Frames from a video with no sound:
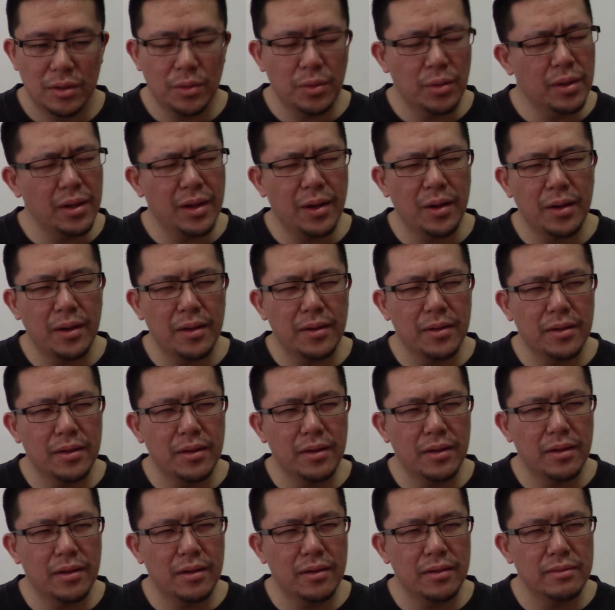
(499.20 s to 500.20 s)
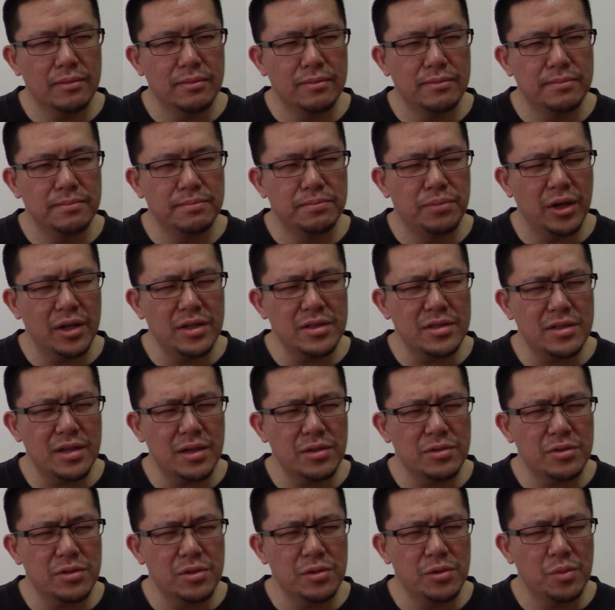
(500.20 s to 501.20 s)
oh, uh, Buzz
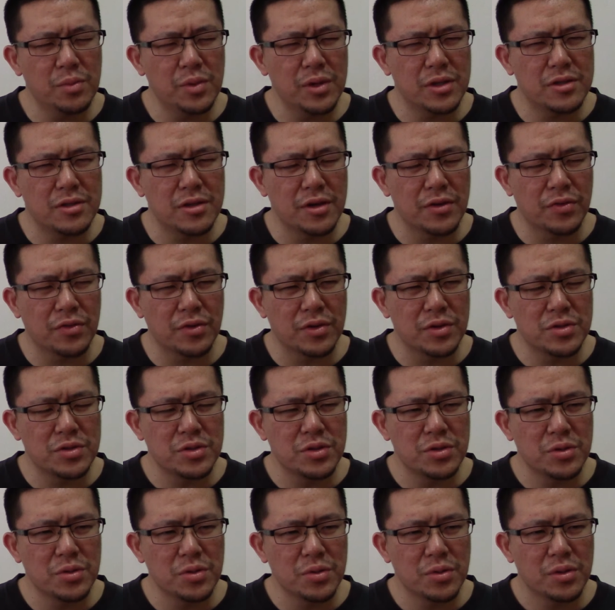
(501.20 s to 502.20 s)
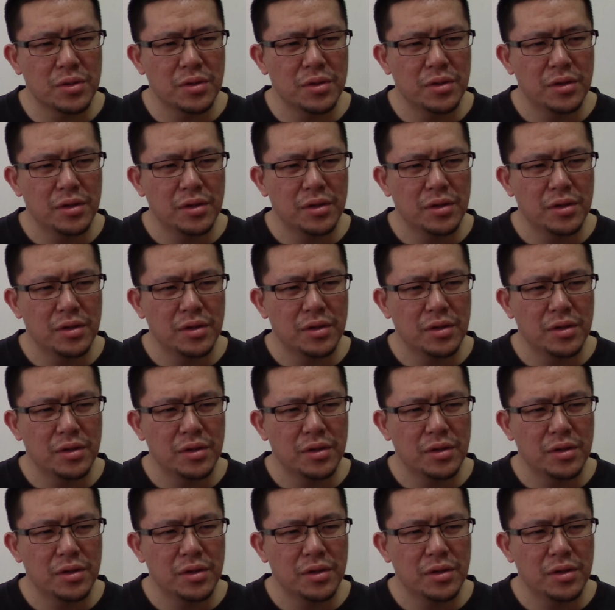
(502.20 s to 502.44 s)
sounds a little bit different too.